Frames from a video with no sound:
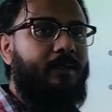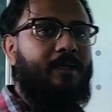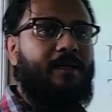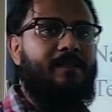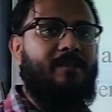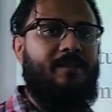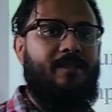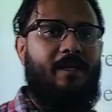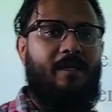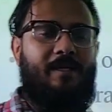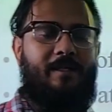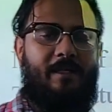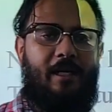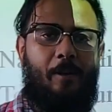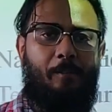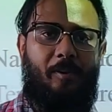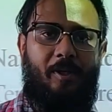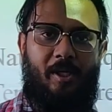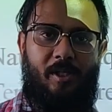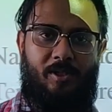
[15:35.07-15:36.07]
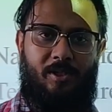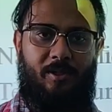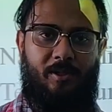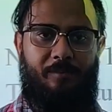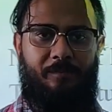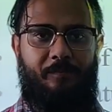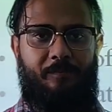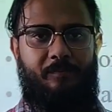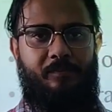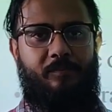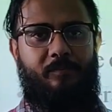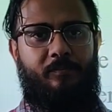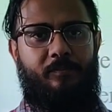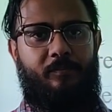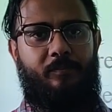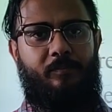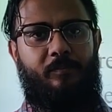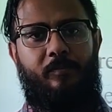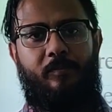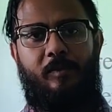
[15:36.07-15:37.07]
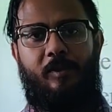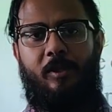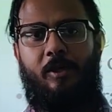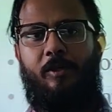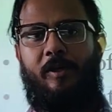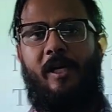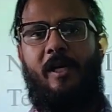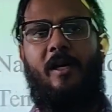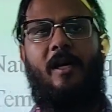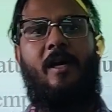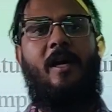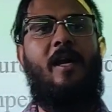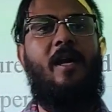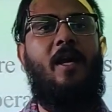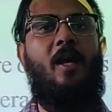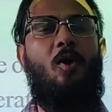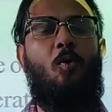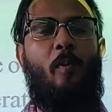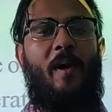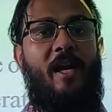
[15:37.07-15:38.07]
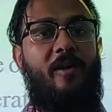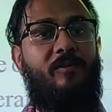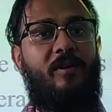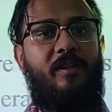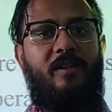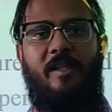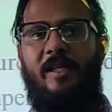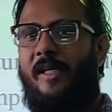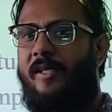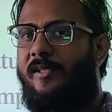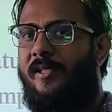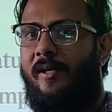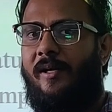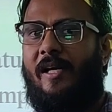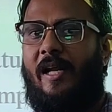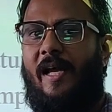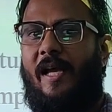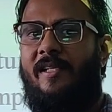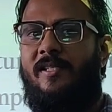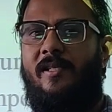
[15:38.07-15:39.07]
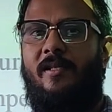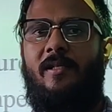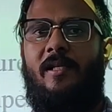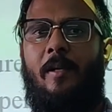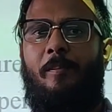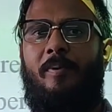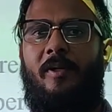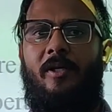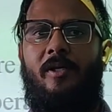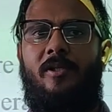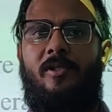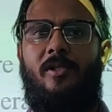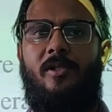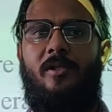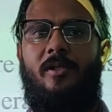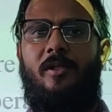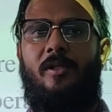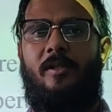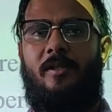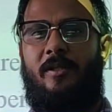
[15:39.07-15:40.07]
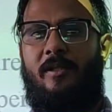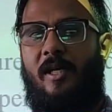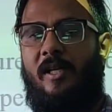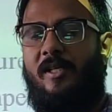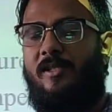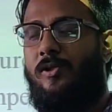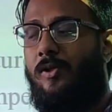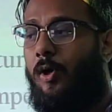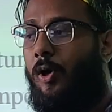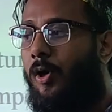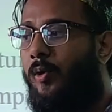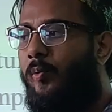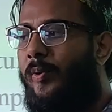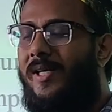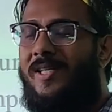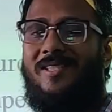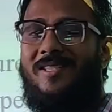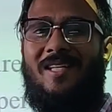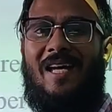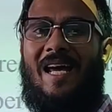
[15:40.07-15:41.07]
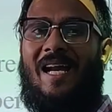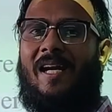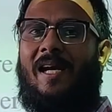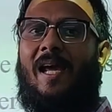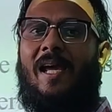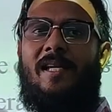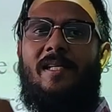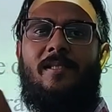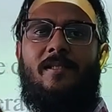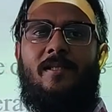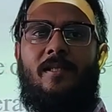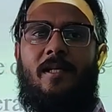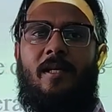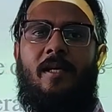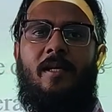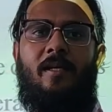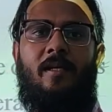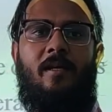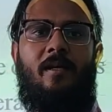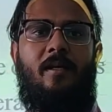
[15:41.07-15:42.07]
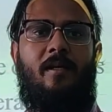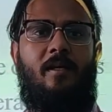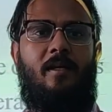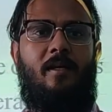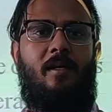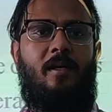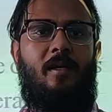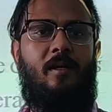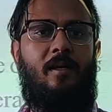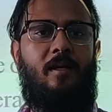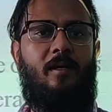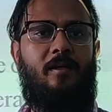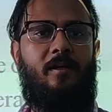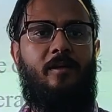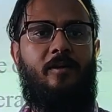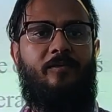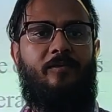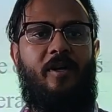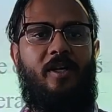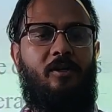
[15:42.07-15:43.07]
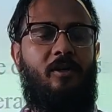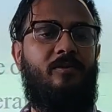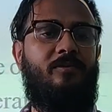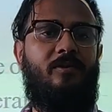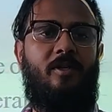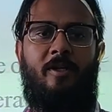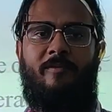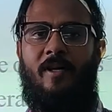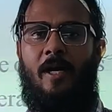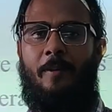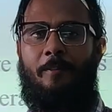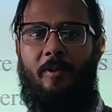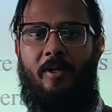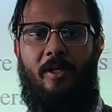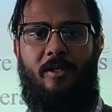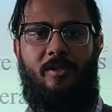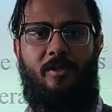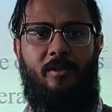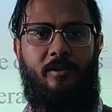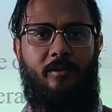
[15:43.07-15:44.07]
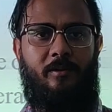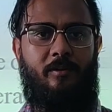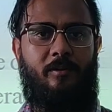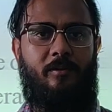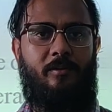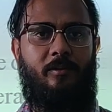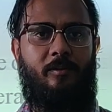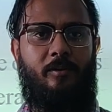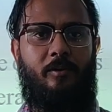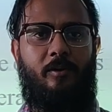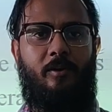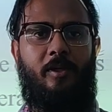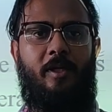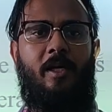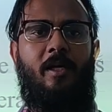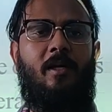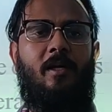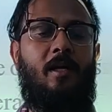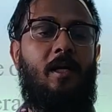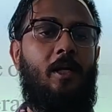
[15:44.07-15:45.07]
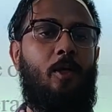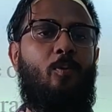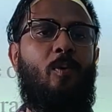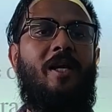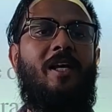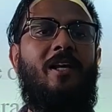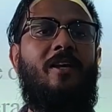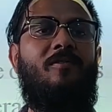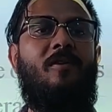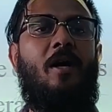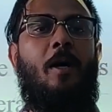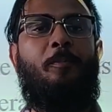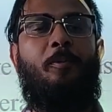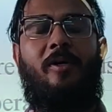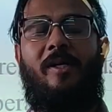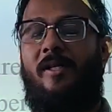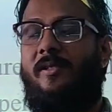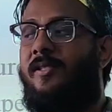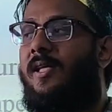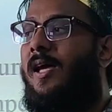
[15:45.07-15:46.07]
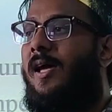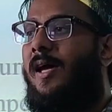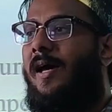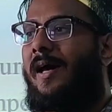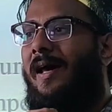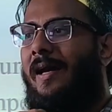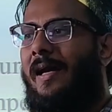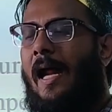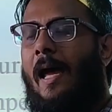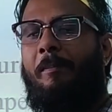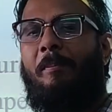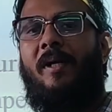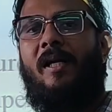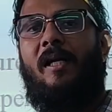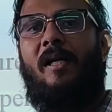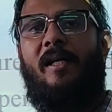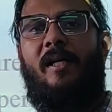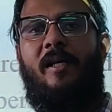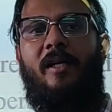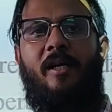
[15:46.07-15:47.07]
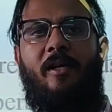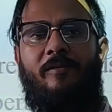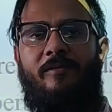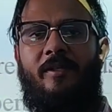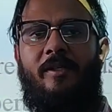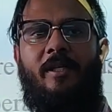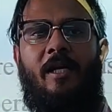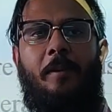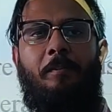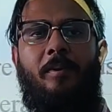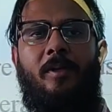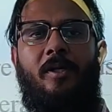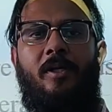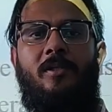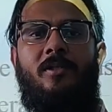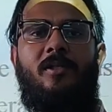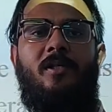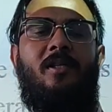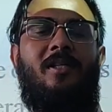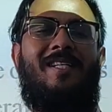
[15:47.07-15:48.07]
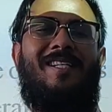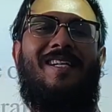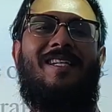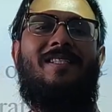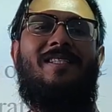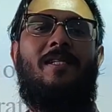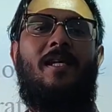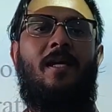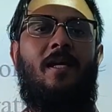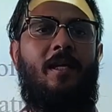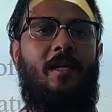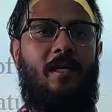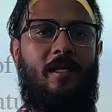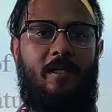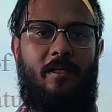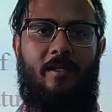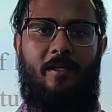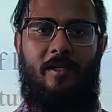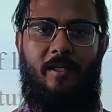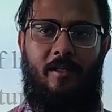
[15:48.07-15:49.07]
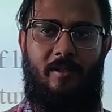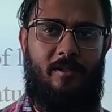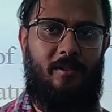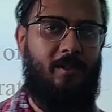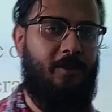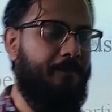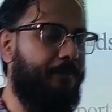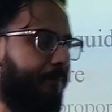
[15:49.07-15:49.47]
is temperature. Okay, whenever there is a rise in temperature, there is always a rise in the effect of evaporation. Okay, a liquid evaporates rapidly if the temperature is increased.